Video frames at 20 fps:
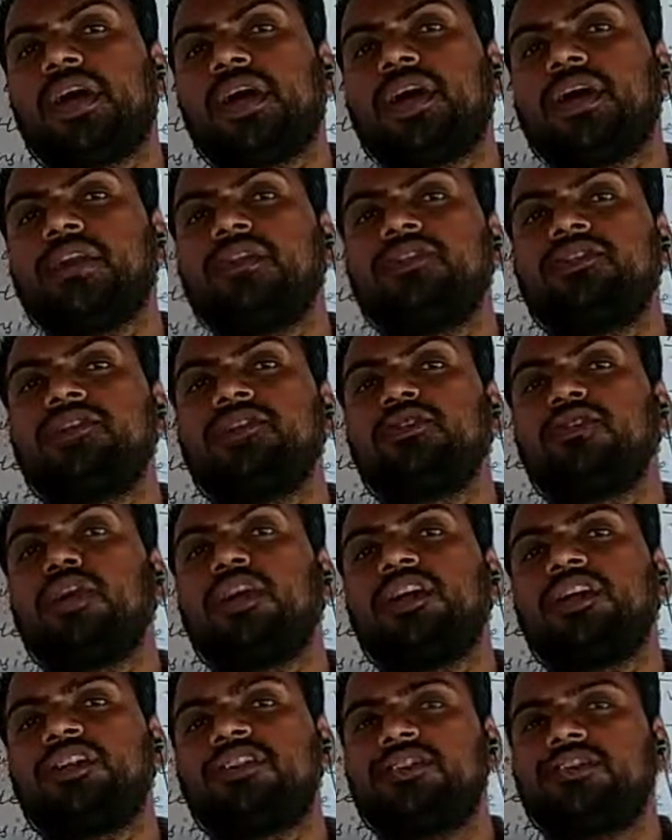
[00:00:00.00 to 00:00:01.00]
any
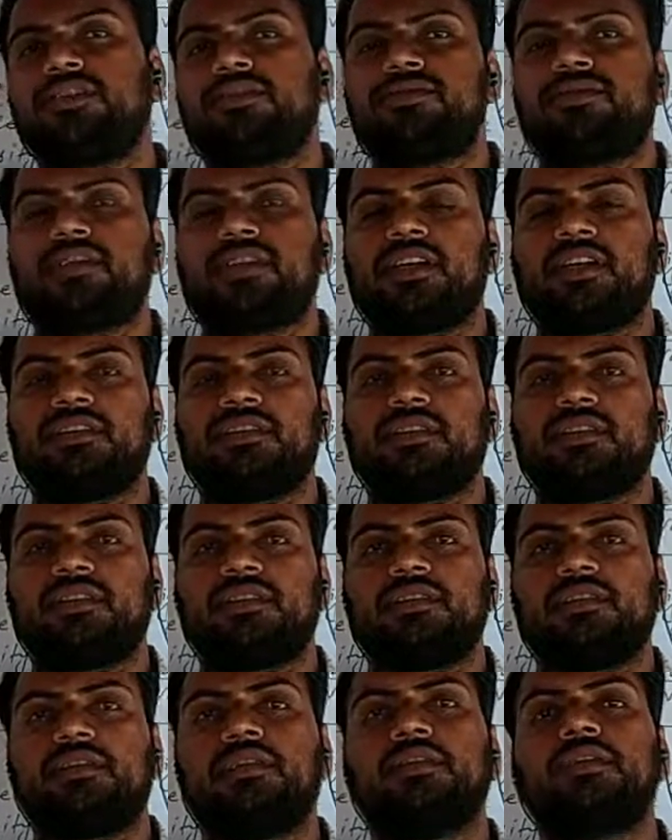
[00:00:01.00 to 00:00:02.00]
solid
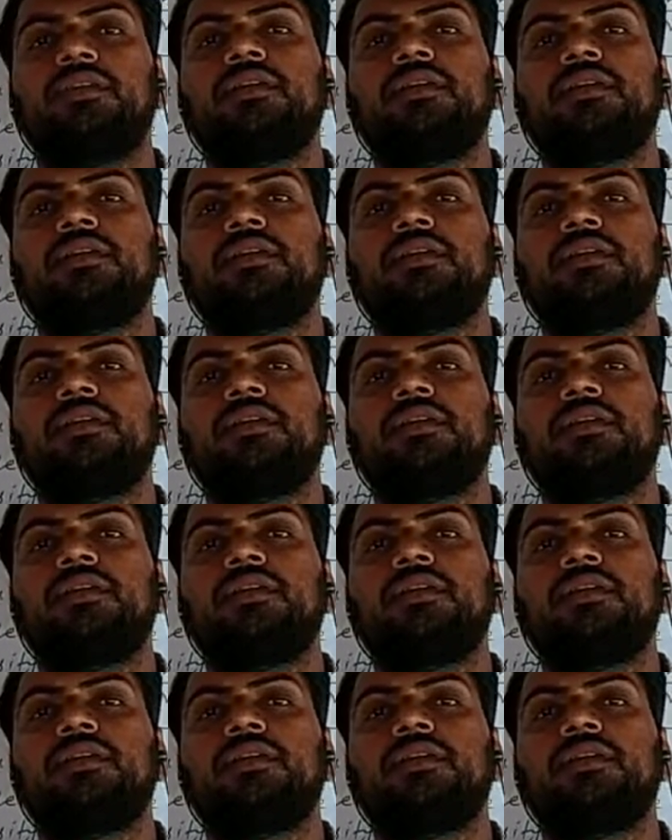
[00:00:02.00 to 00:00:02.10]
substances.